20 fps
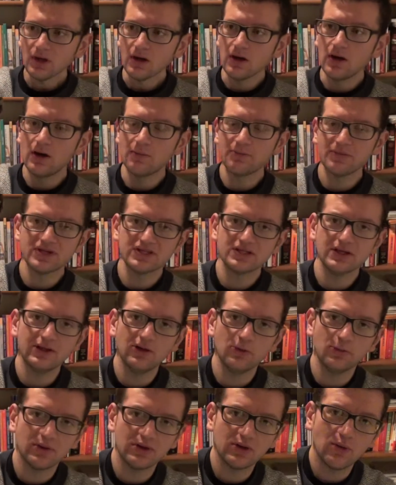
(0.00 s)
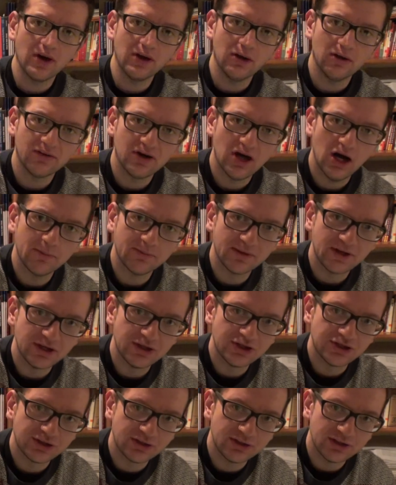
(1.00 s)
There's quite a lot of
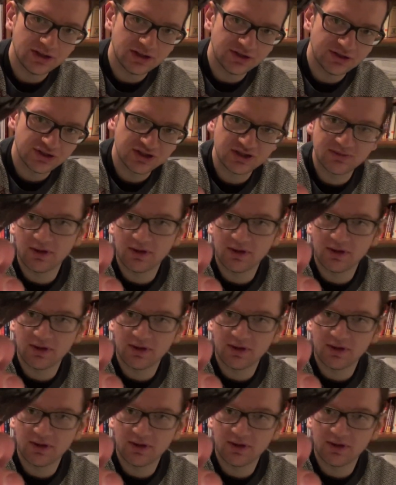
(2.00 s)
carbonation. You can just